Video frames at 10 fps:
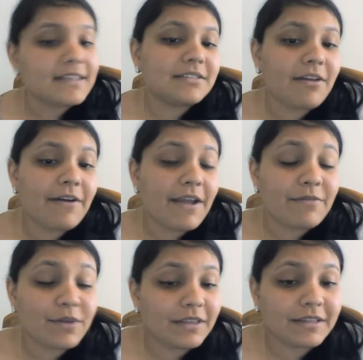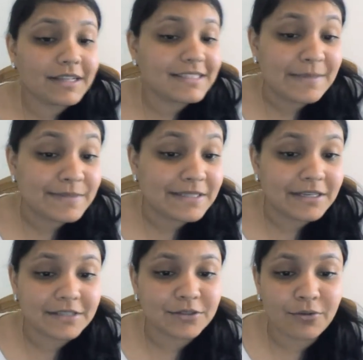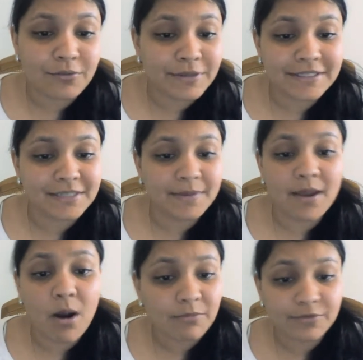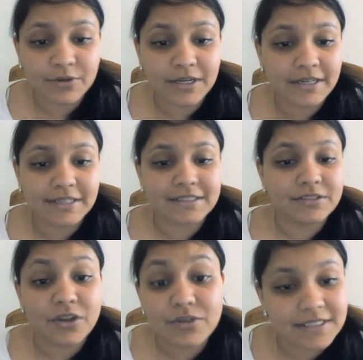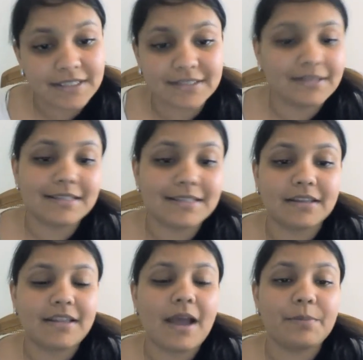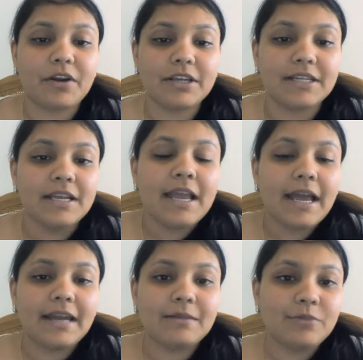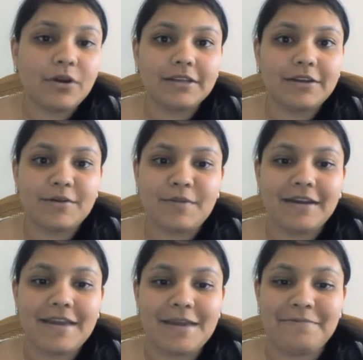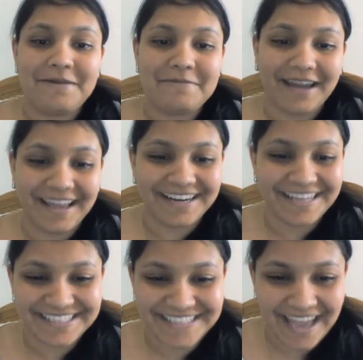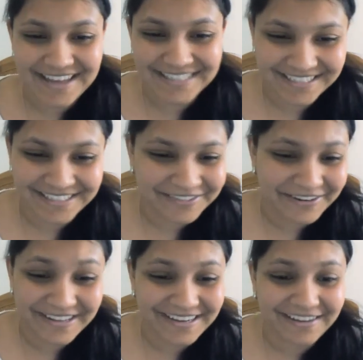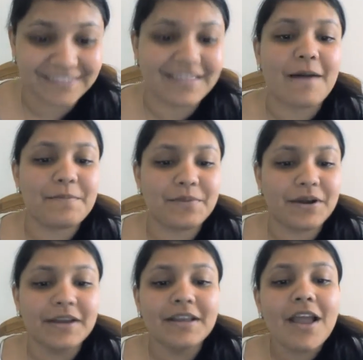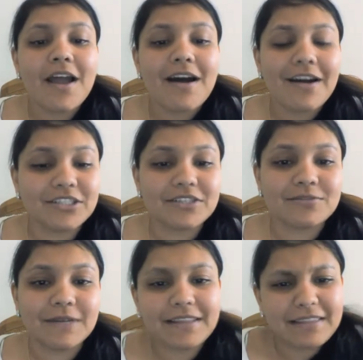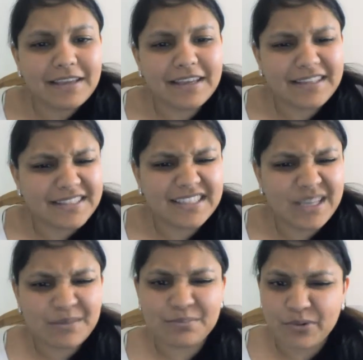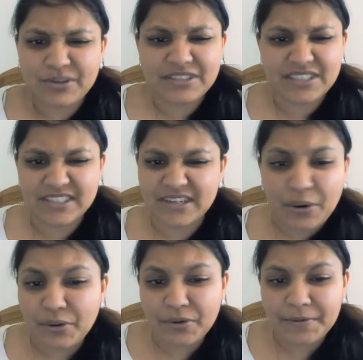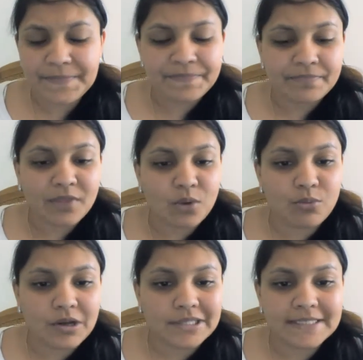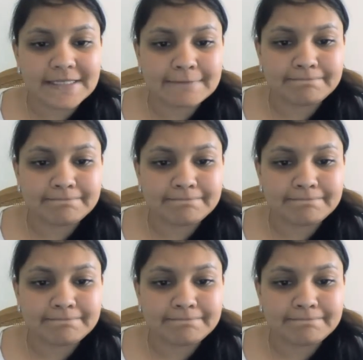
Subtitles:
not everything that seeps in is not always going to be harmful, and it's the doses and things like that. I'm not, by a hippie by any standard or anything like that, but I just really think it's important to know what's